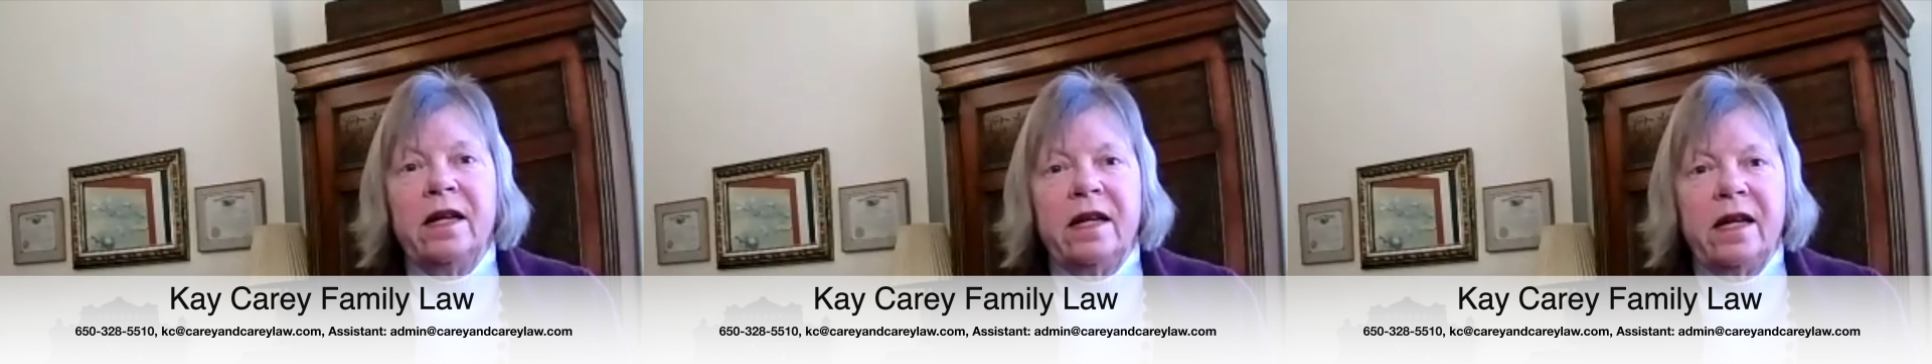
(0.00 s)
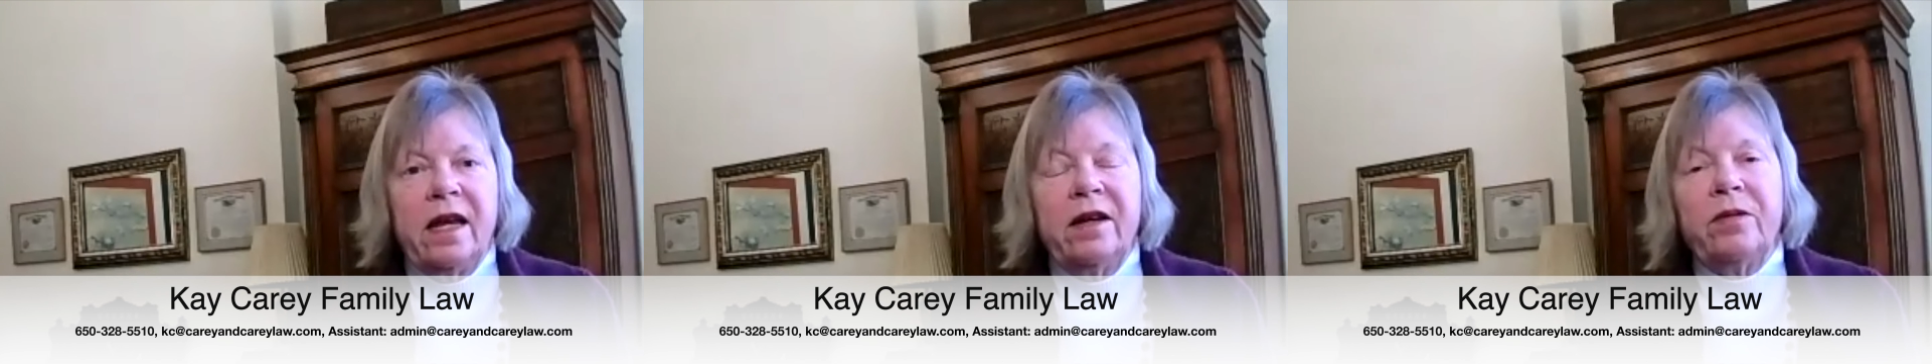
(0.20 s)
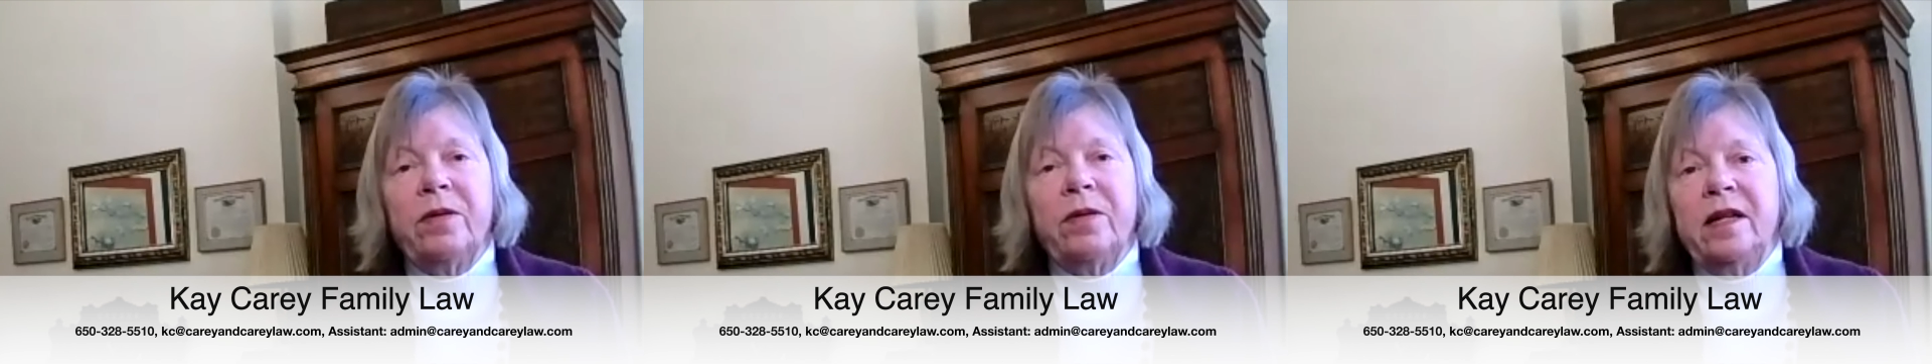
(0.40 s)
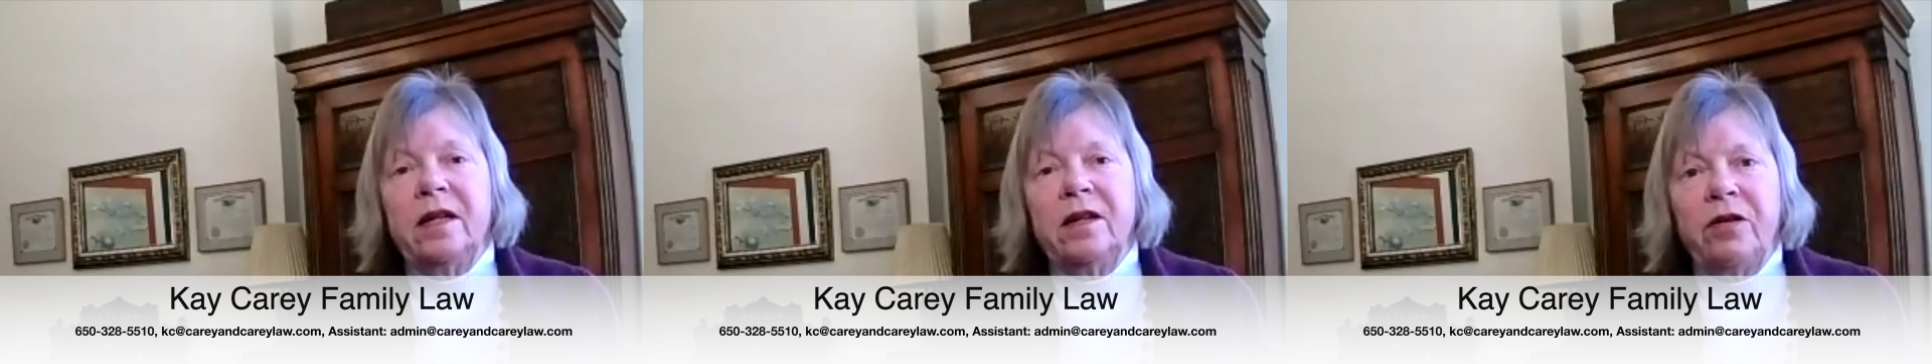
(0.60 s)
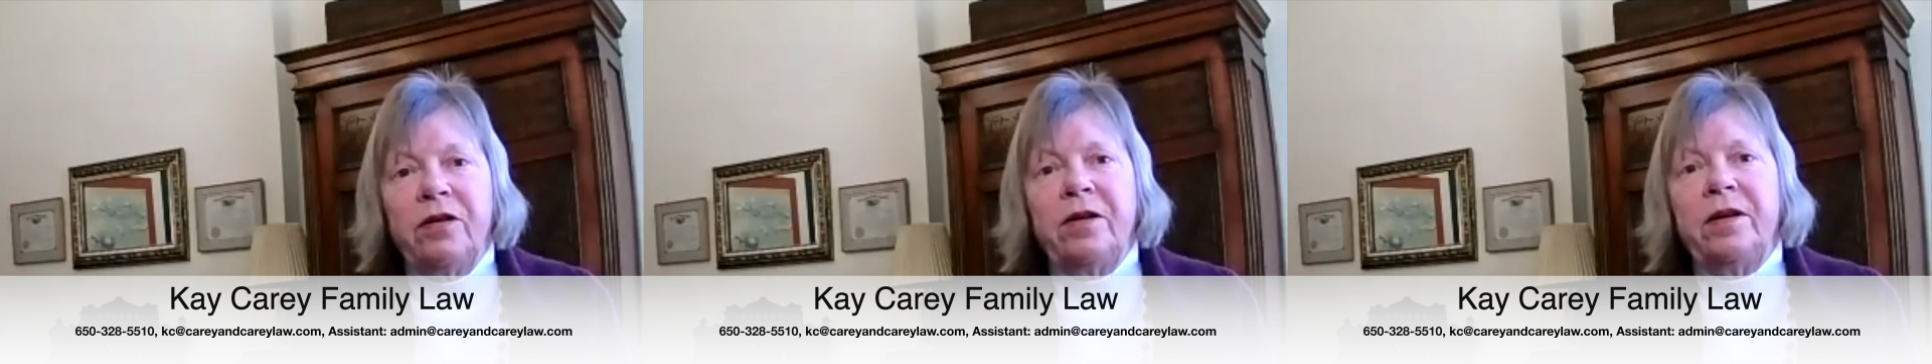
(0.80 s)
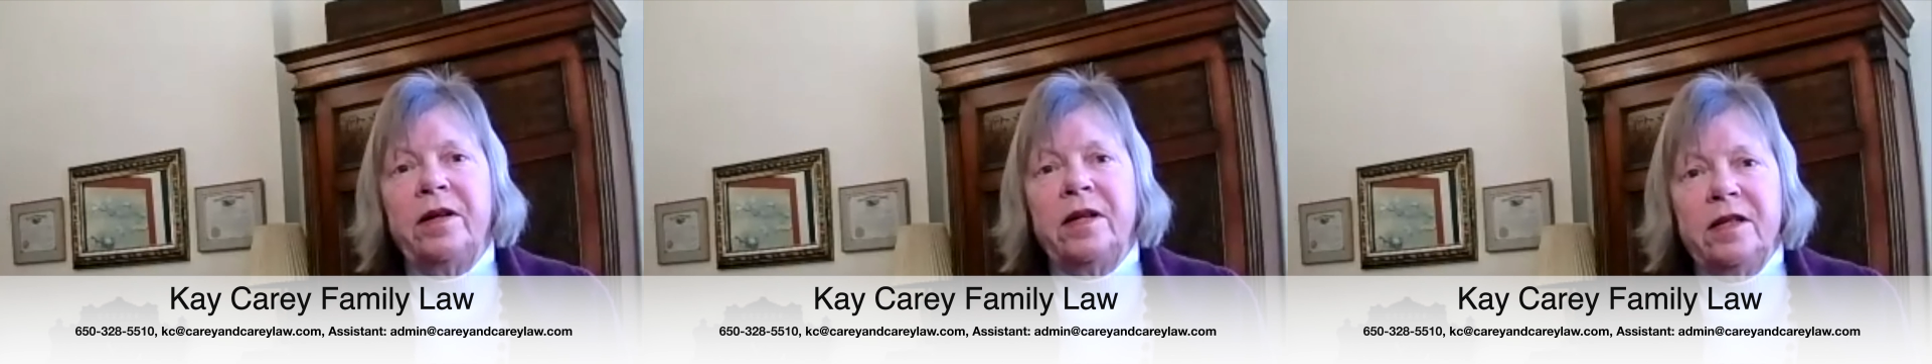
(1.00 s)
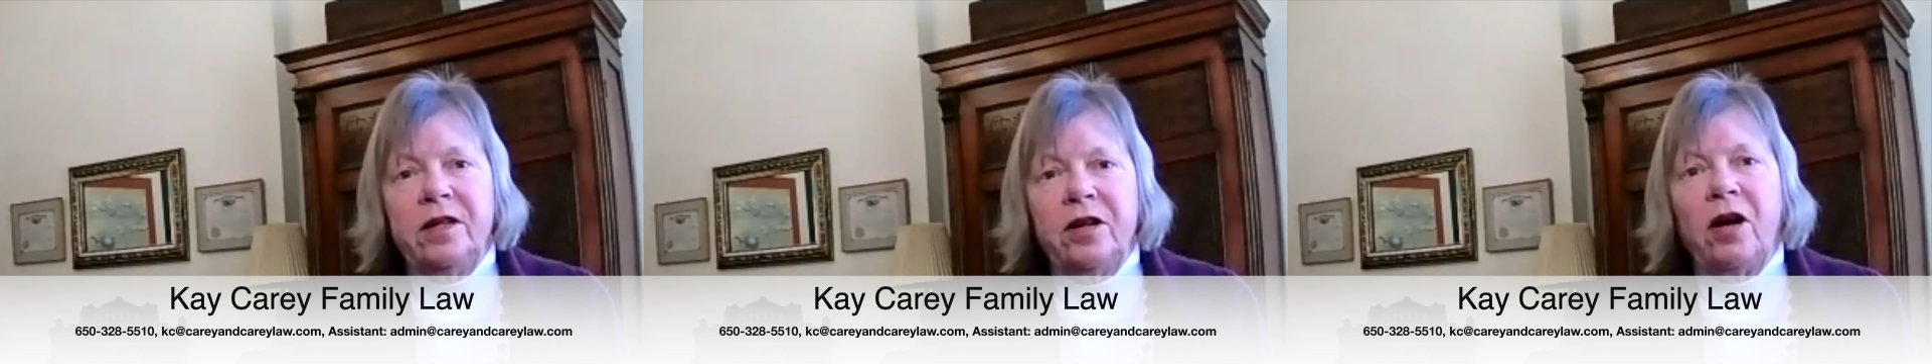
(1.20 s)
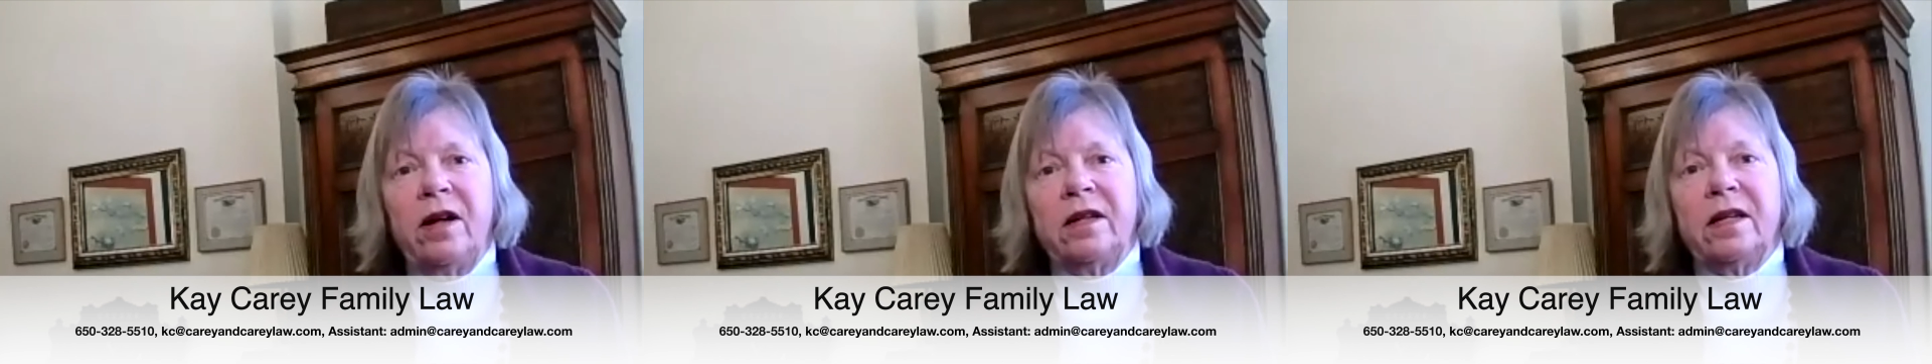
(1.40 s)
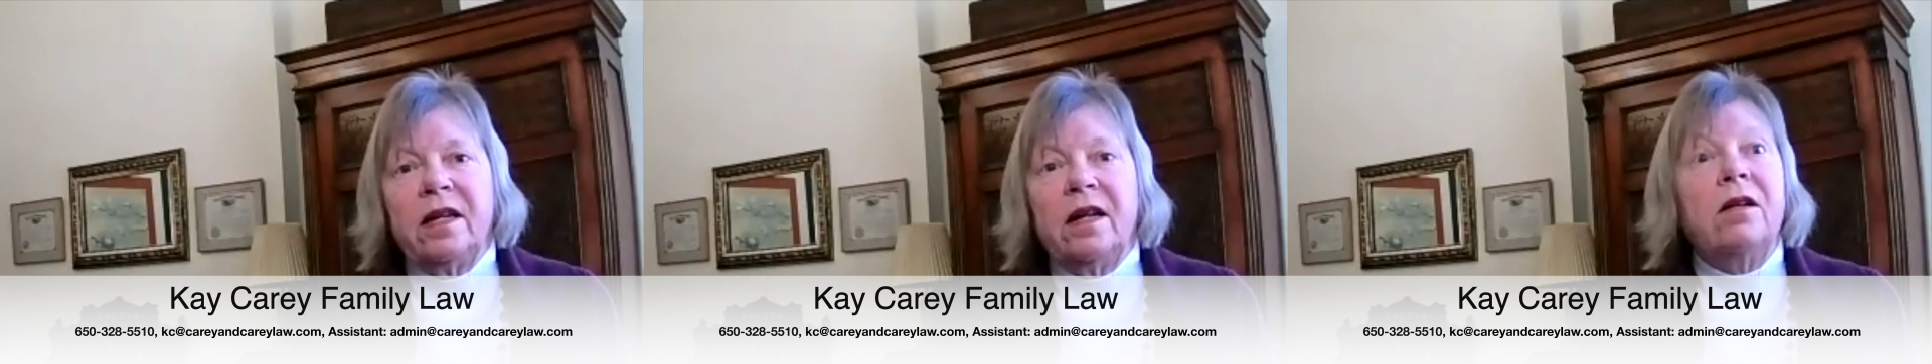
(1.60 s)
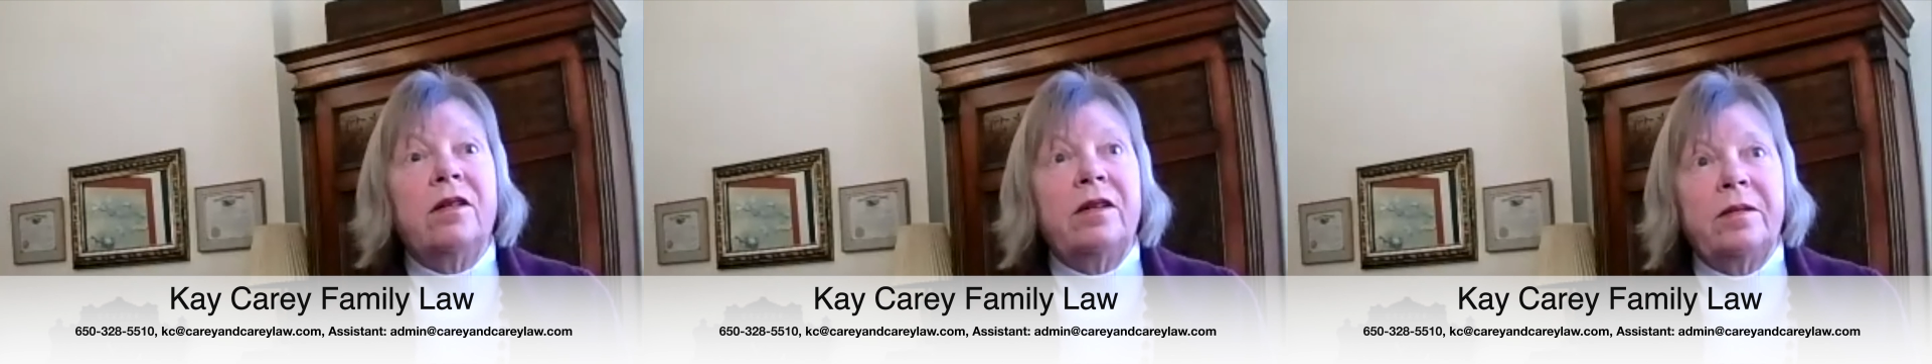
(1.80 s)

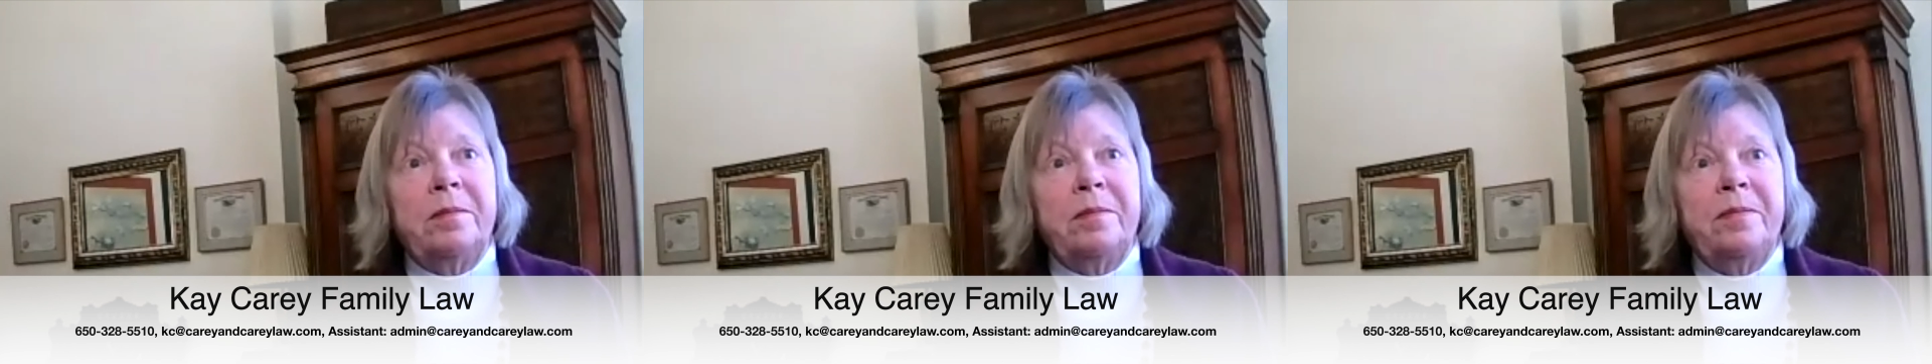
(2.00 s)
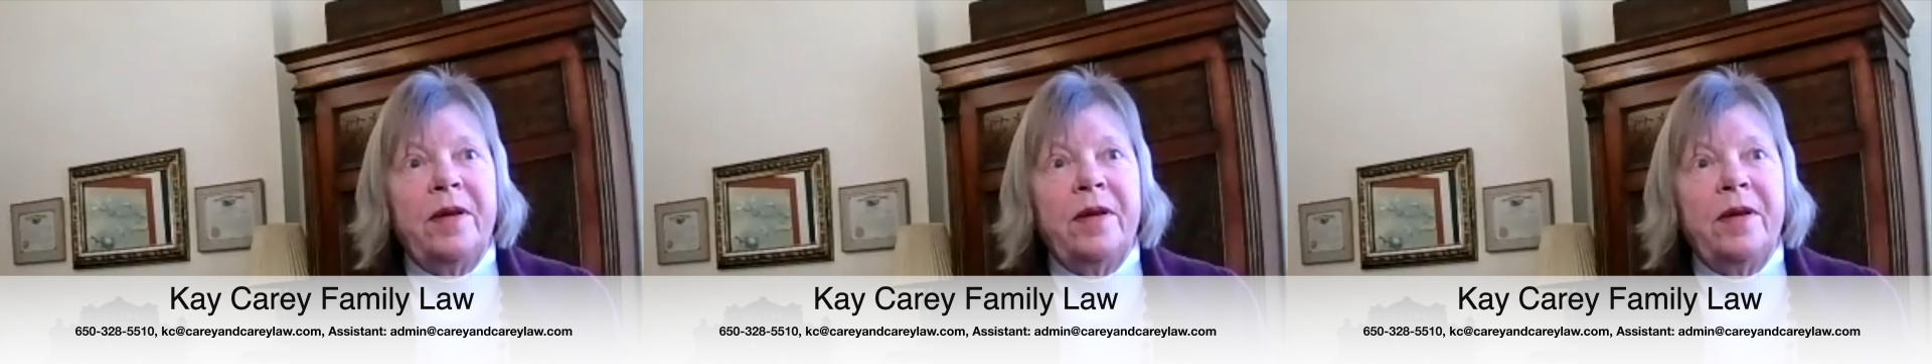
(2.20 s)
CareyLaw.com.